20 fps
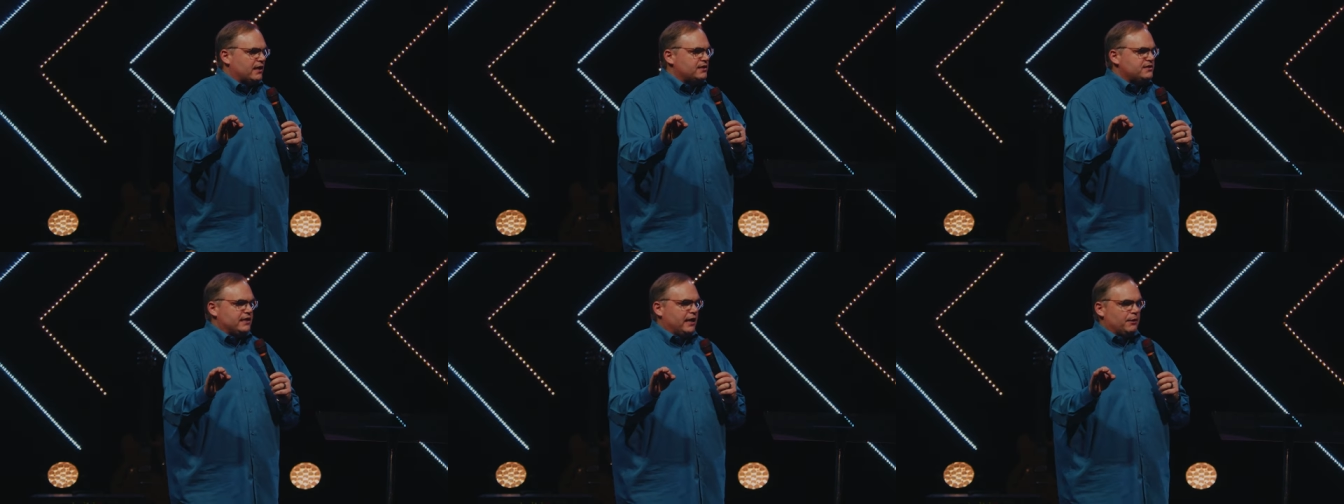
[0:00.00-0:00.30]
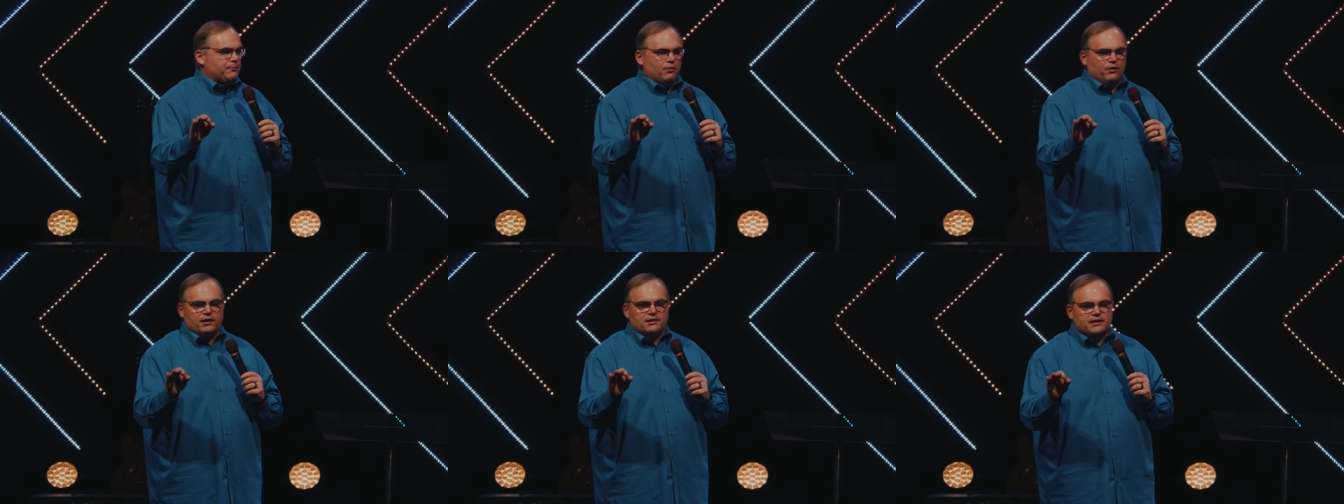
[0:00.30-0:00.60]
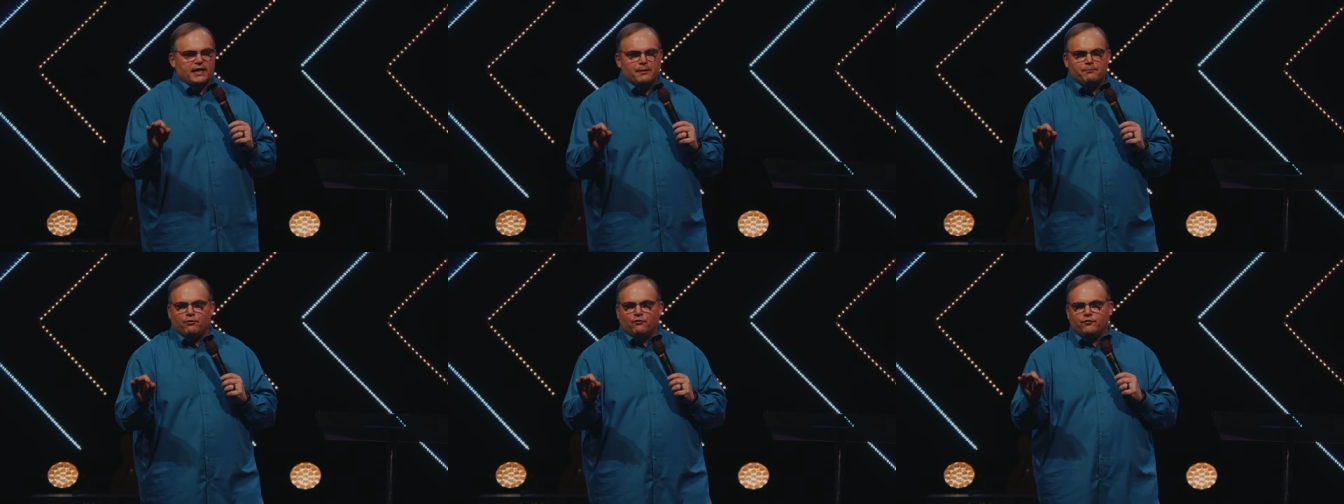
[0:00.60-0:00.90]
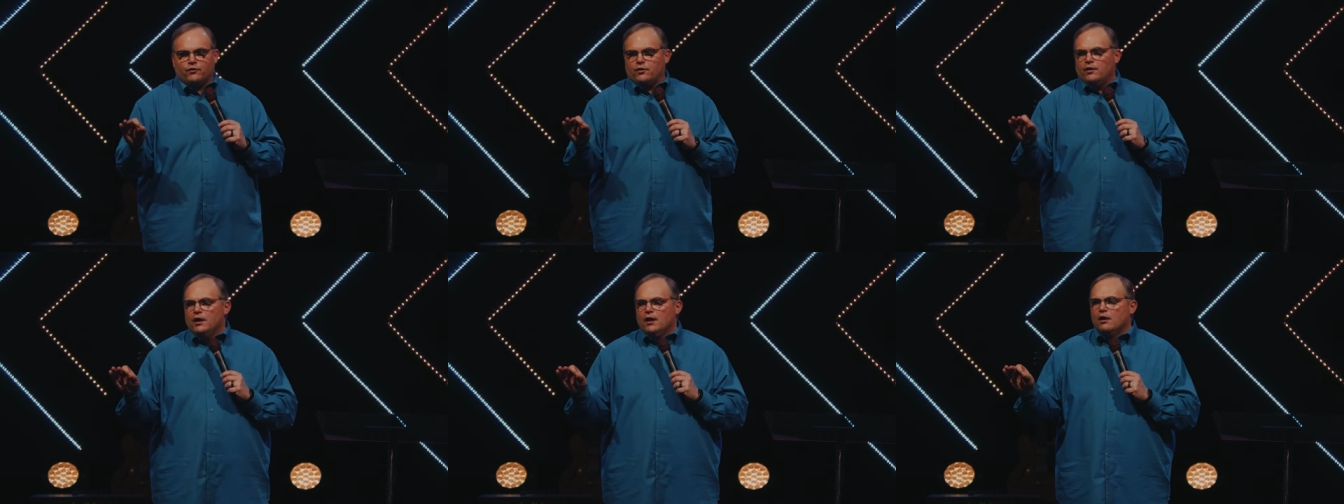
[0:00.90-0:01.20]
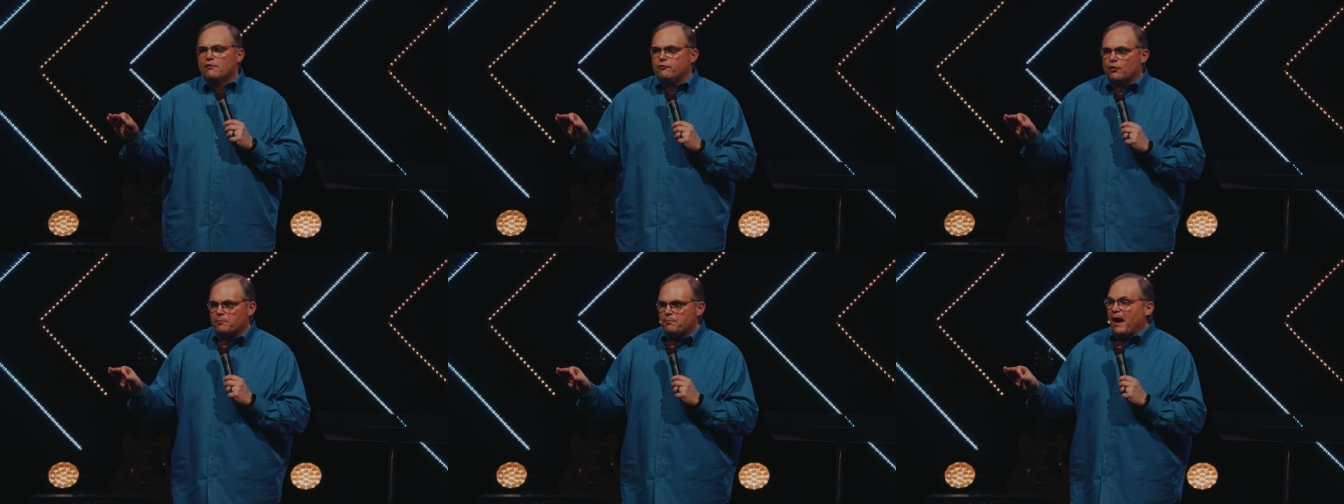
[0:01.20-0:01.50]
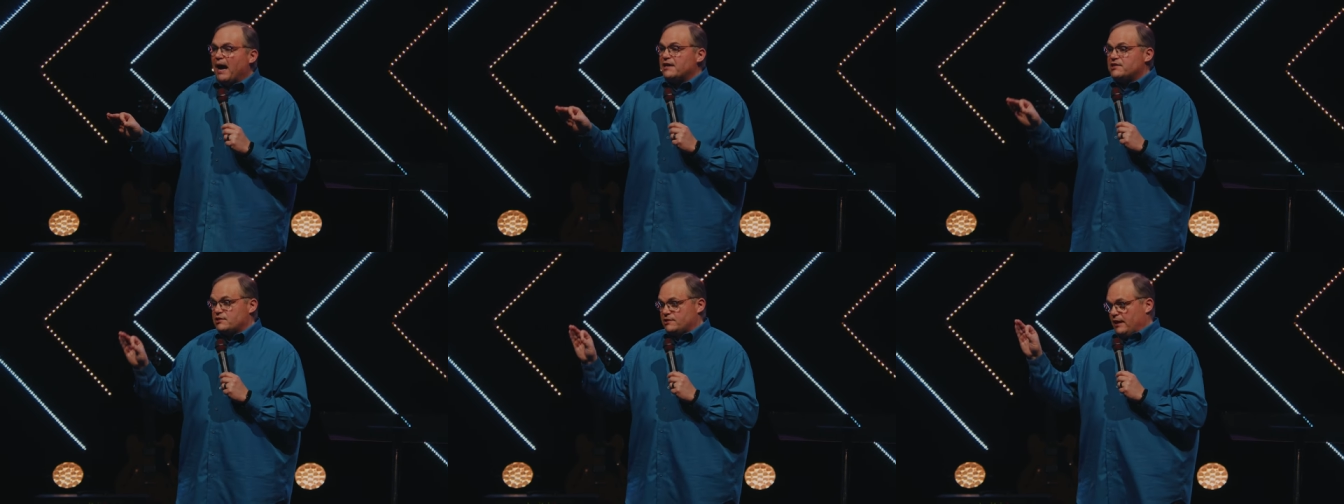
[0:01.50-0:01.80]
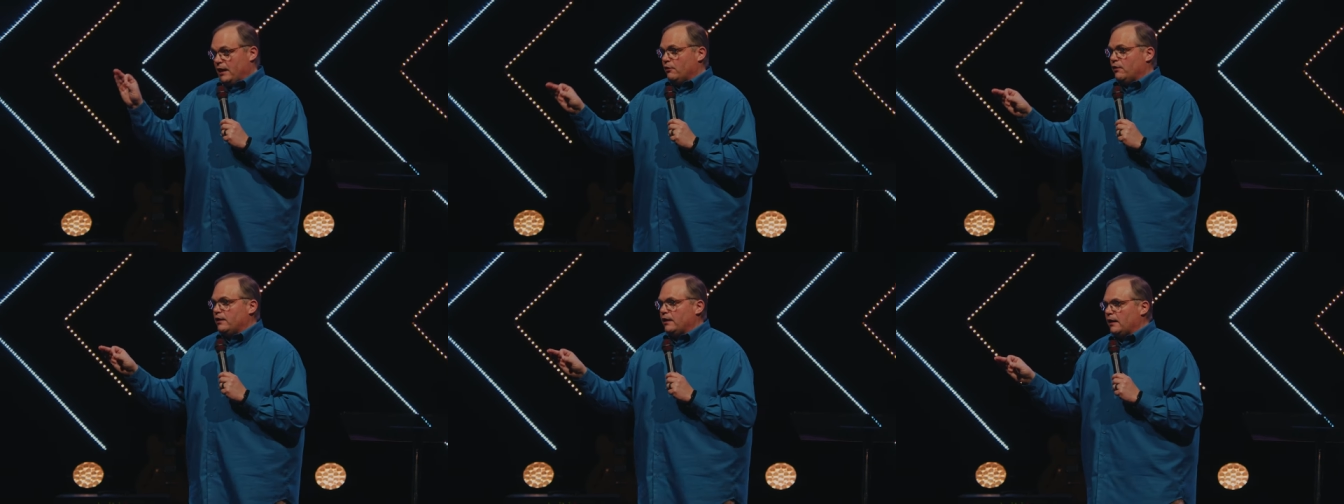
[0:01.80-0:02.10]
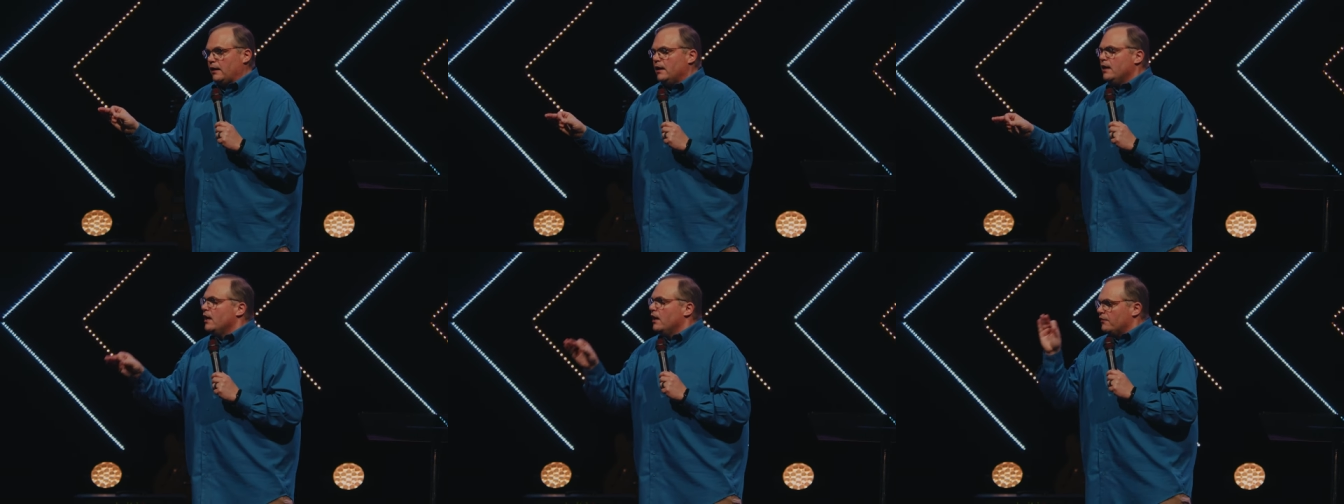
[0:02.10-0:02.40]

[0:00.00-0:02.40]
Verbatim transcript: a terrible example for, the, for posterity.